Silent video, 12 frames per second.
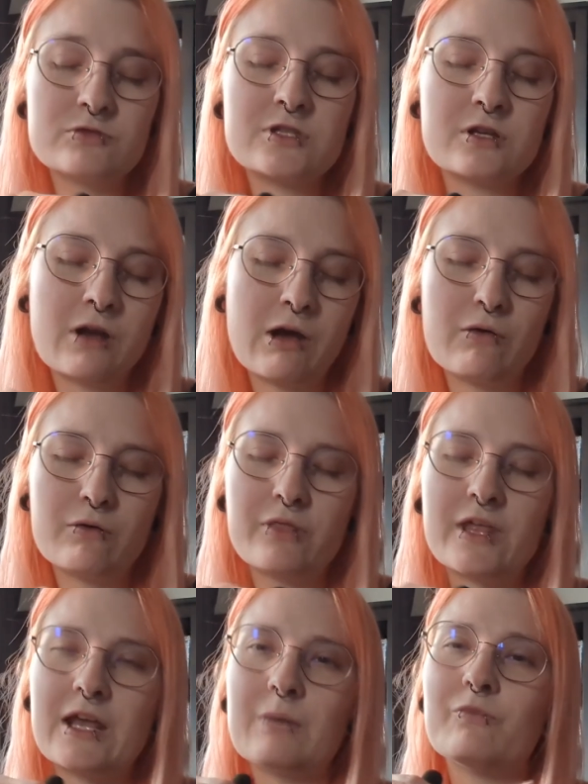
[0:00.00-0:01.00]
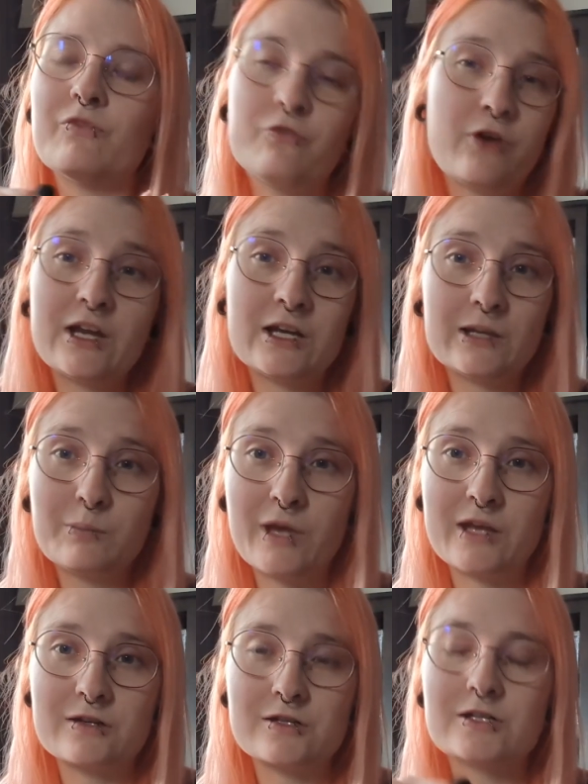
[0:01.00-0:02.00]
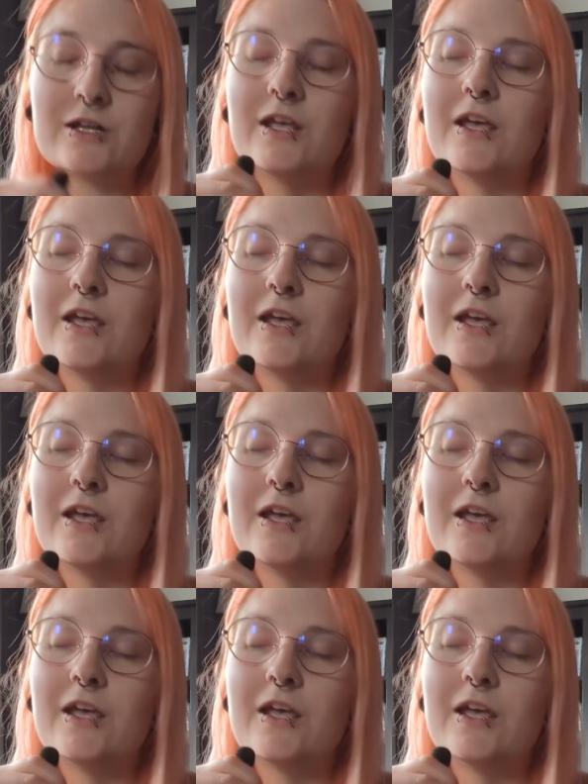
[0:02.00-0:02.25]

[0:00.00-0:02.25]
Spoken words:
so now that I'm finally better,